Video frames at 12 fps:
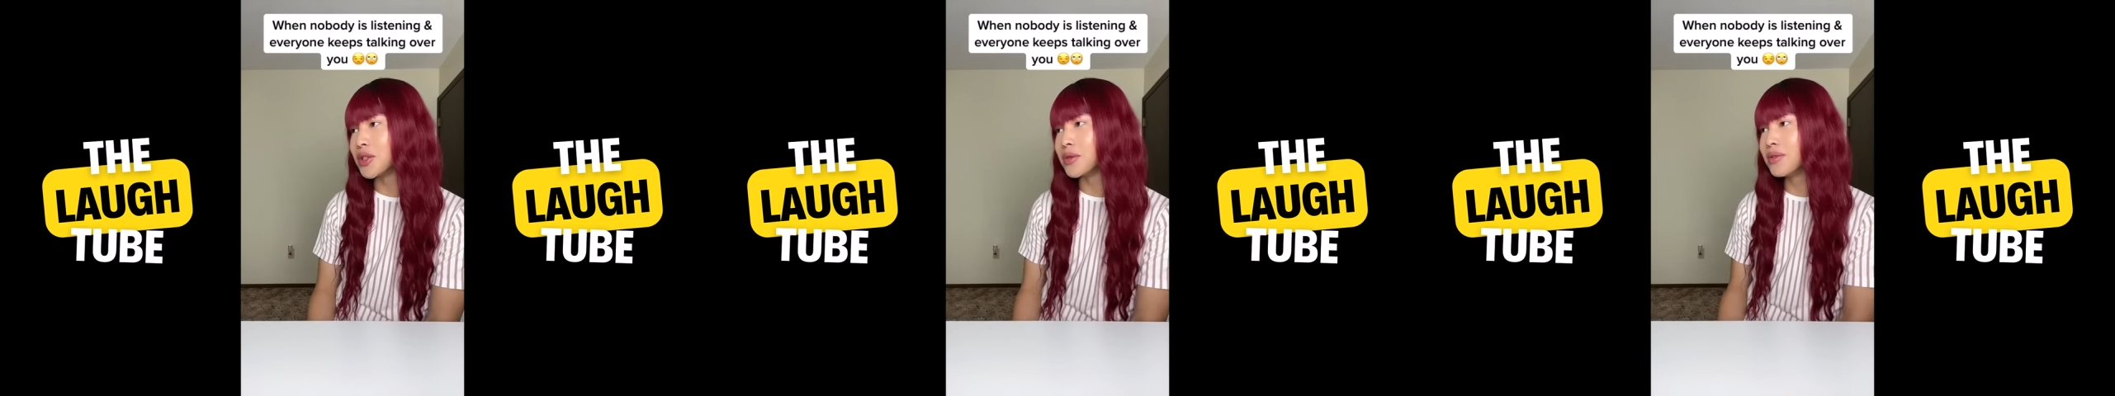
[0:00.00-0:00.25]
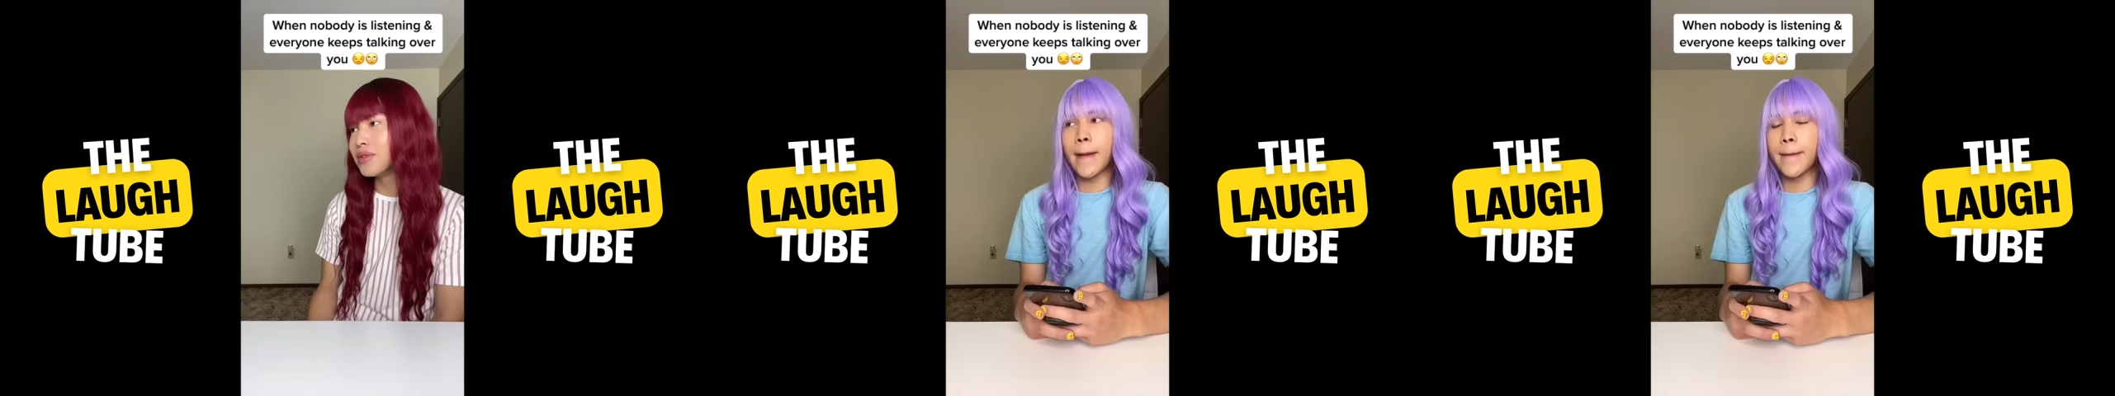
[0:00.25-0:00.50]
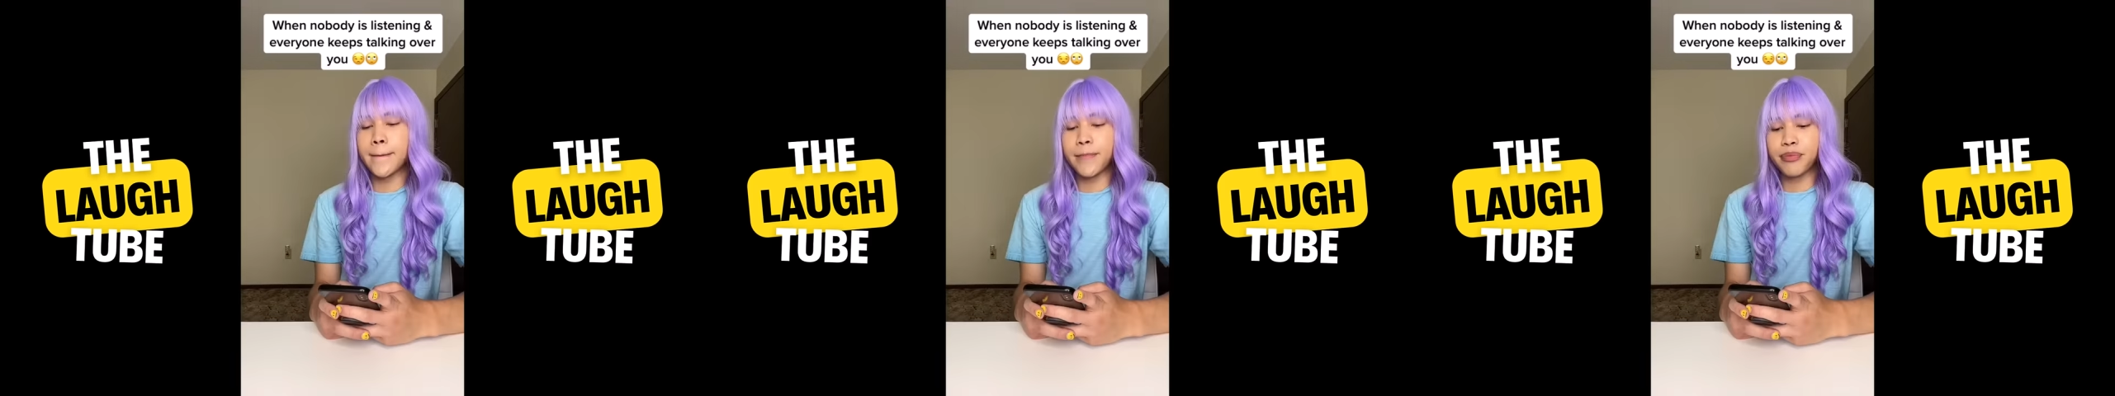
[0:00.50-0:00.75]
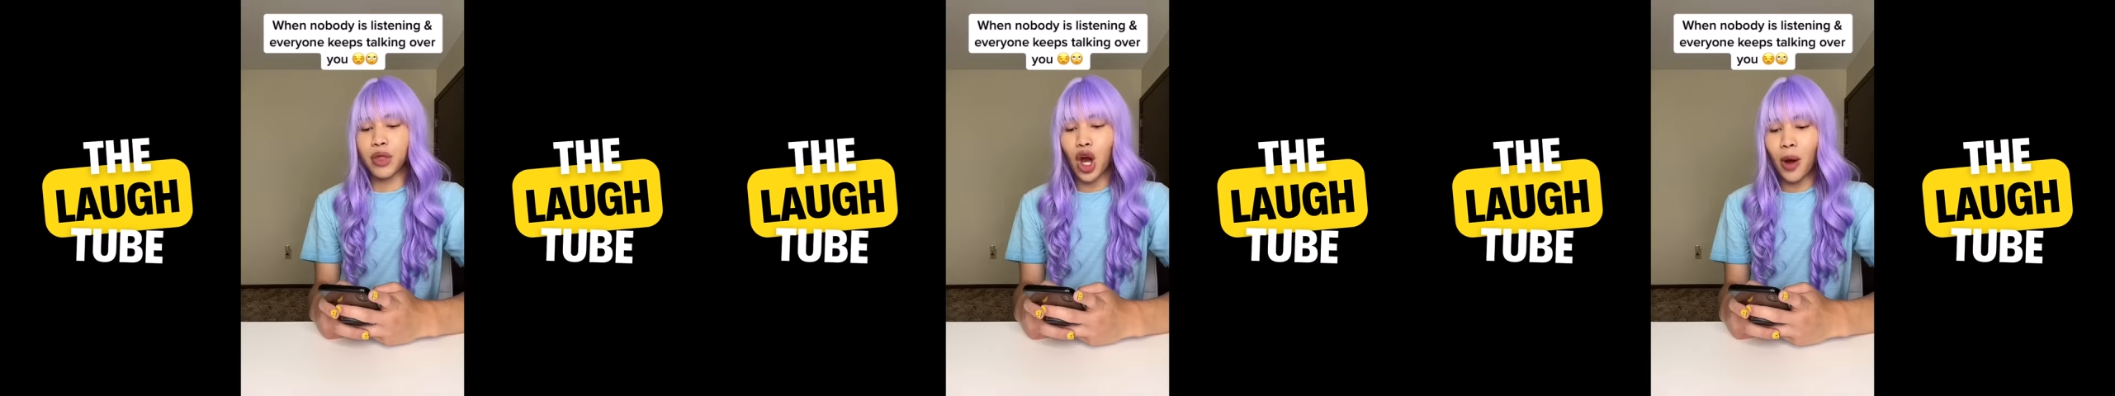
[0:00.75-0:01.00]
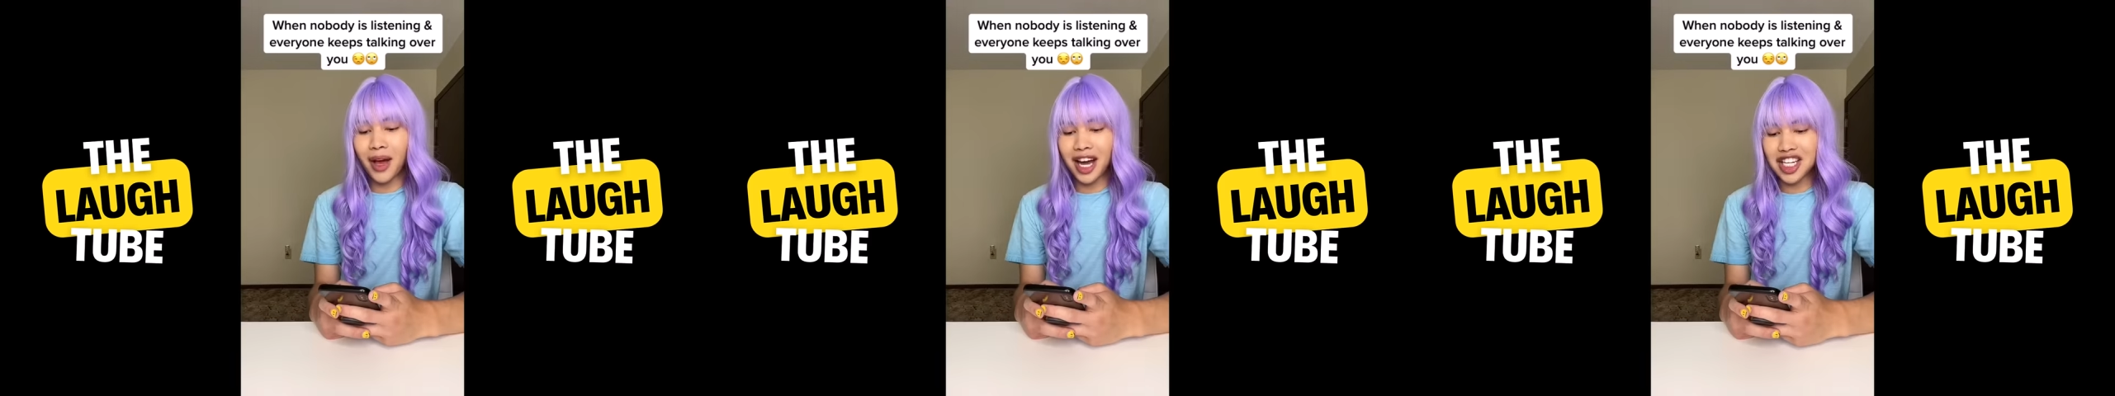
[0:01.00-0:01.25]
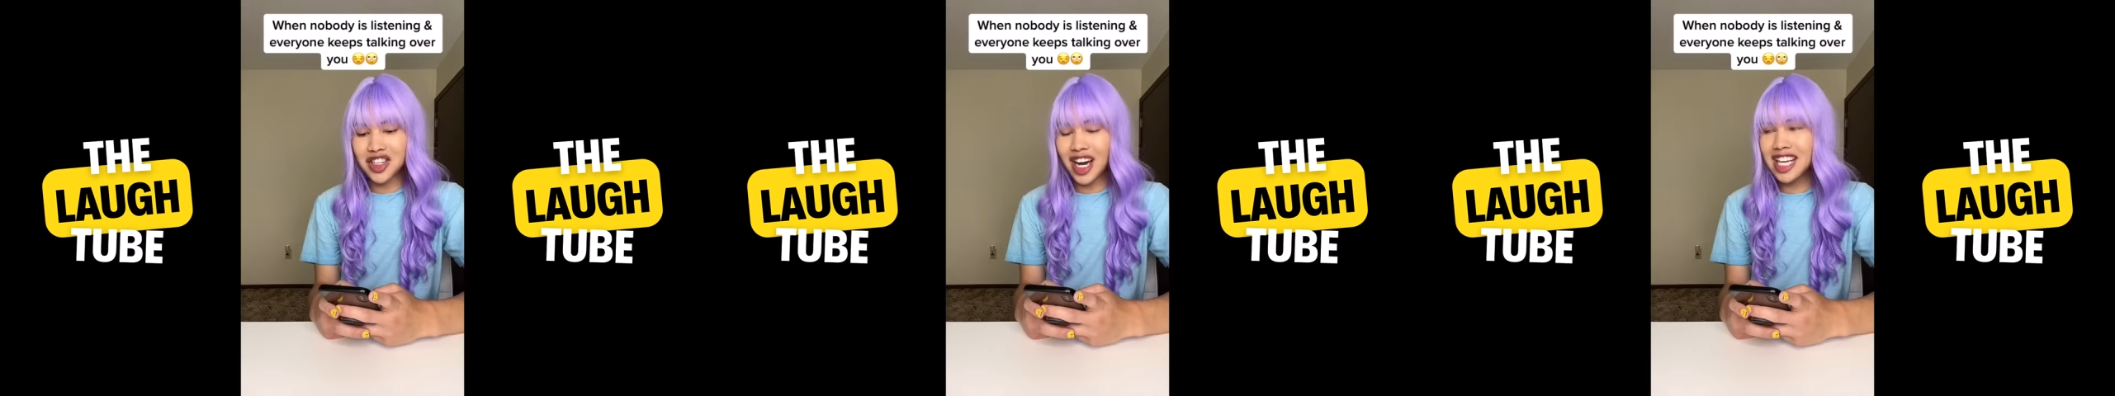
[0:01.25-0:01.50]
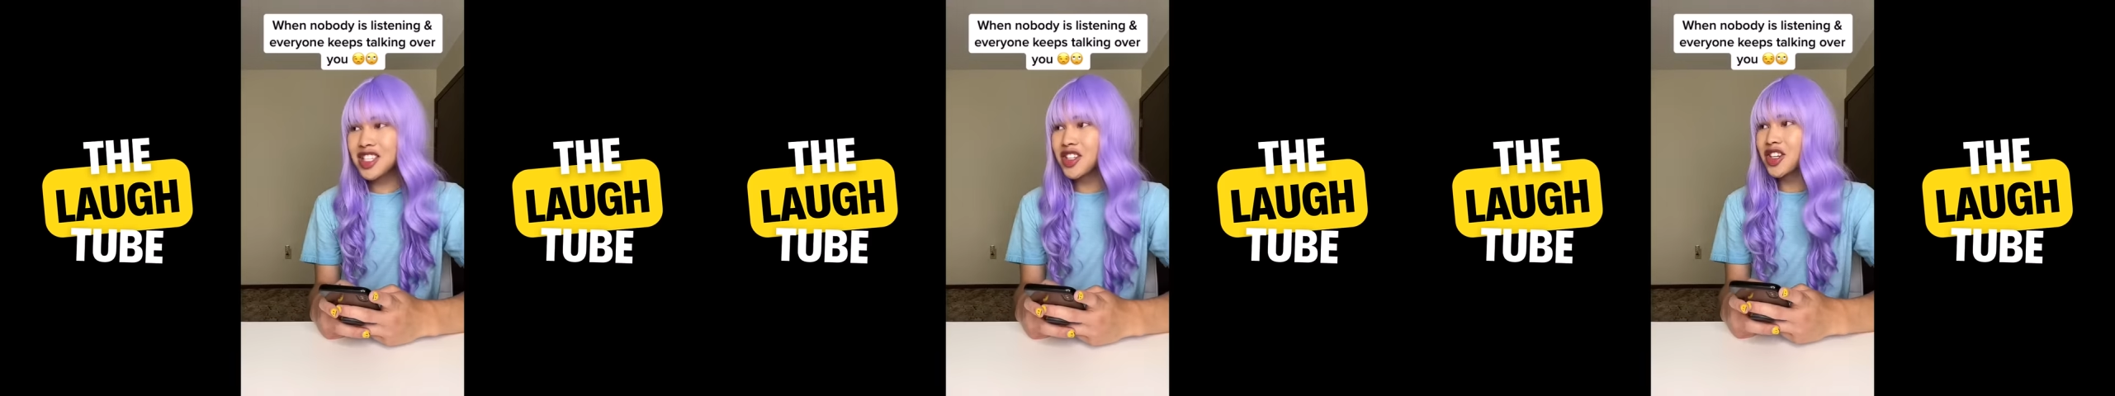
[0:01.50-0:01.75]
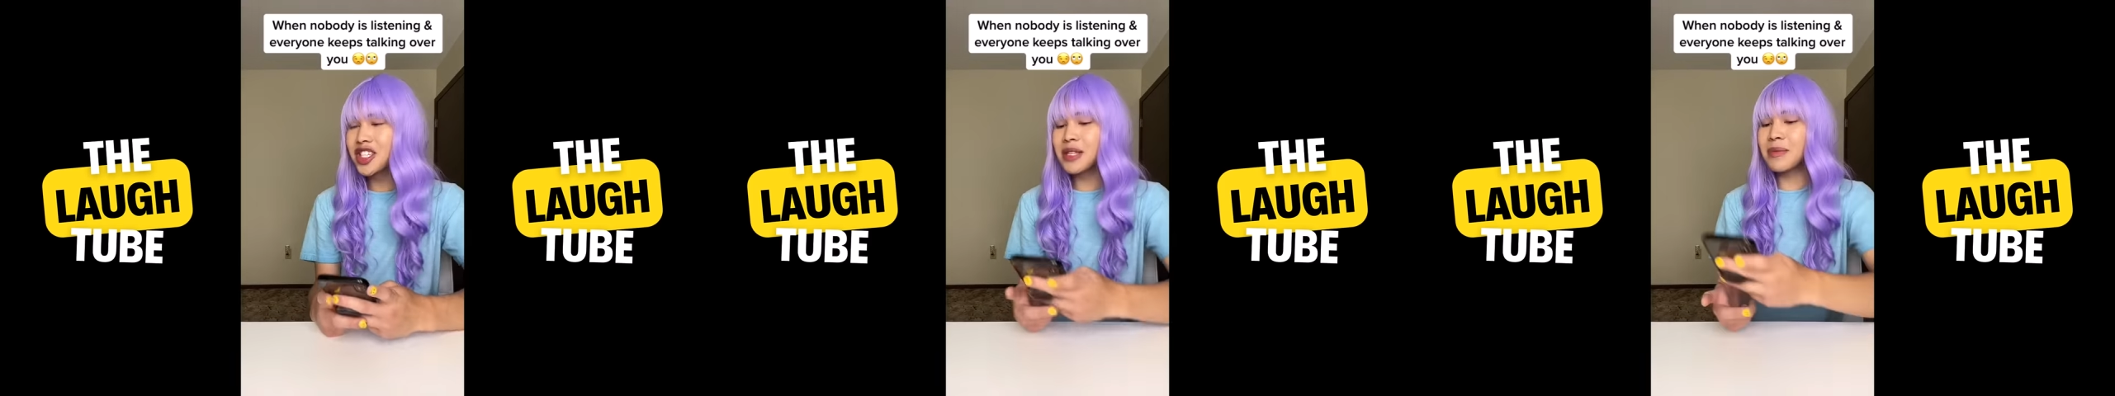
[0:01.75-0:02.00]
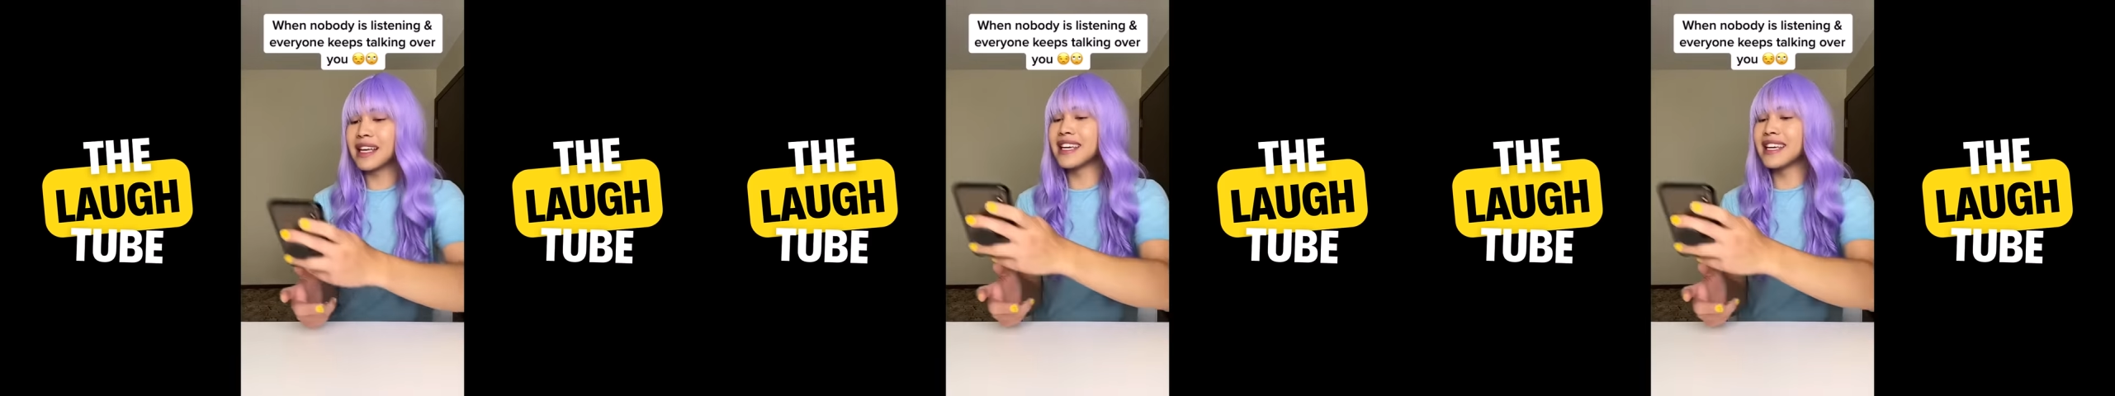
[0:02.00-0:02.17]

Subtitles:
to. Oh my gosh, you guys, so there's this